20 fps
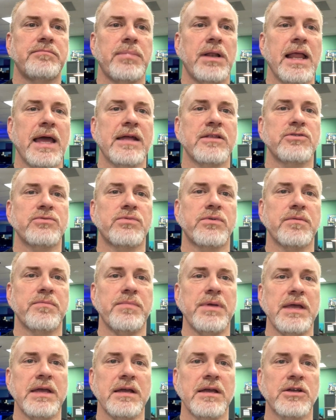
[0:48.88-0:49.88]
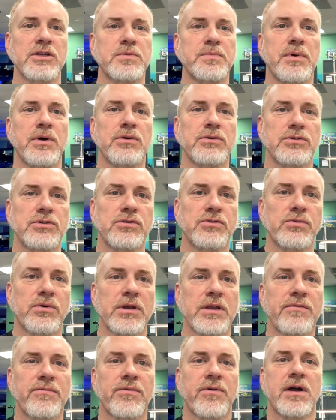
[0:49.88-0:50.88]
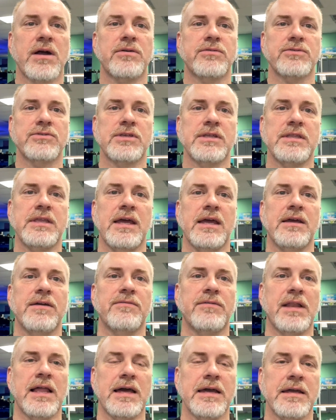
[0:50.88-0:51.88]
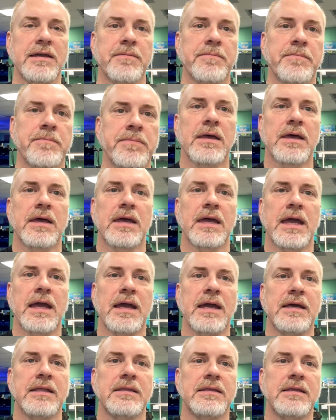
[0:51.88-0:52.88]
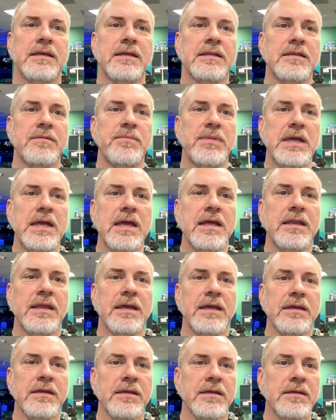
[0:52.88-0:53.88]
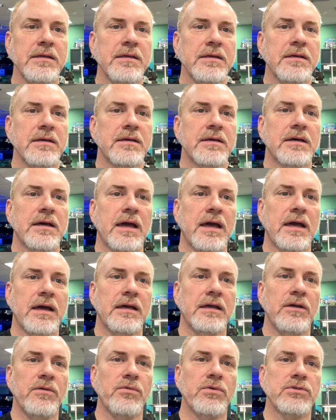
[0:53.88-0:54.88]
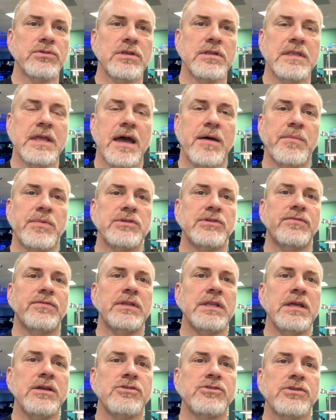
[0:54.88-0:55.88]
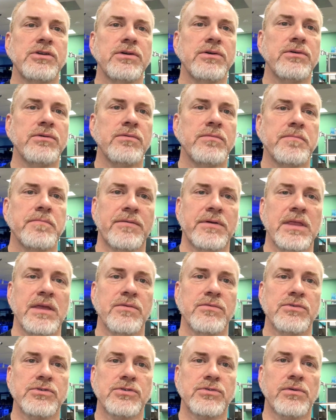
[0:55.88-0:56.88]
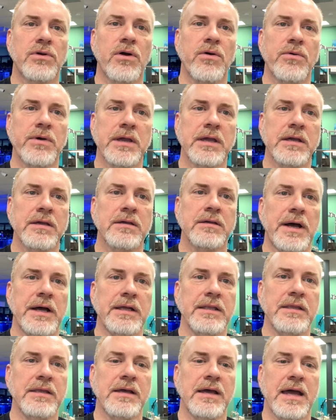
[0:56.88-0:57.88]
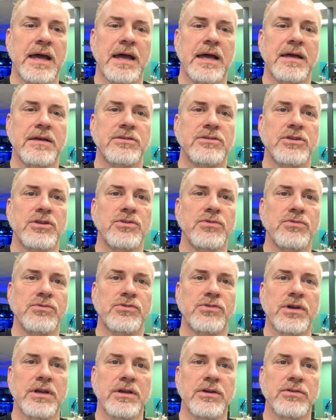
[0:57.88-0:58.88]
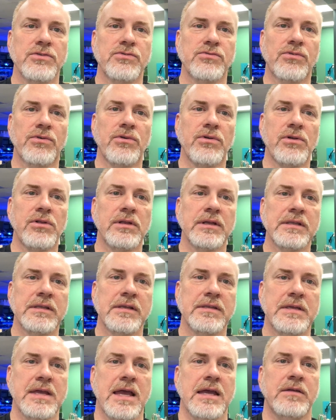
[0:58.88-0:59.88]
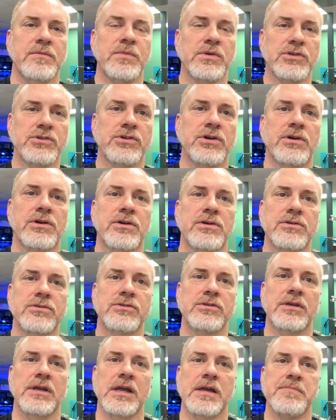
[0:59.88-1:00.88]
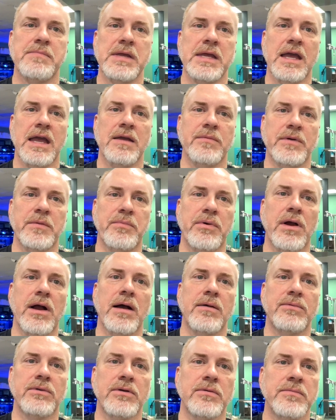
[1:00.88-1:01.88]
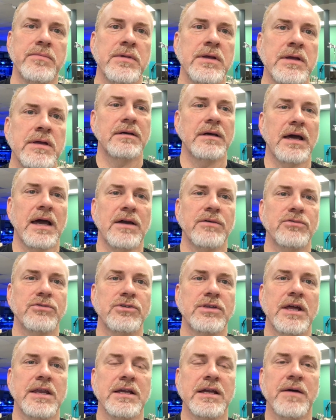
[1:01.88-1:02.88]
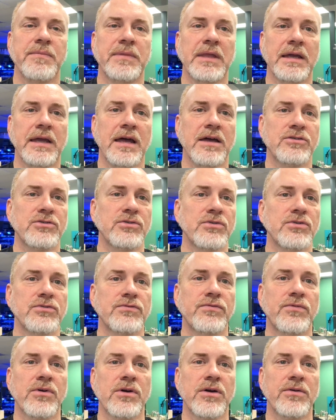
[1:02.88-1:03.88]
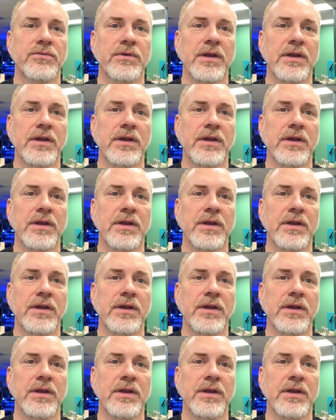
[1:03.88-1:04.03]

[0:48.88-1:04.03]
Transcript: plants were being exposed to 24 hours a day of light. And in the beginning, it wasn't that much of an issue. Everything was growing, but as the nutrient control in the tank matures, it became a problem. I was setting up the Kessels for a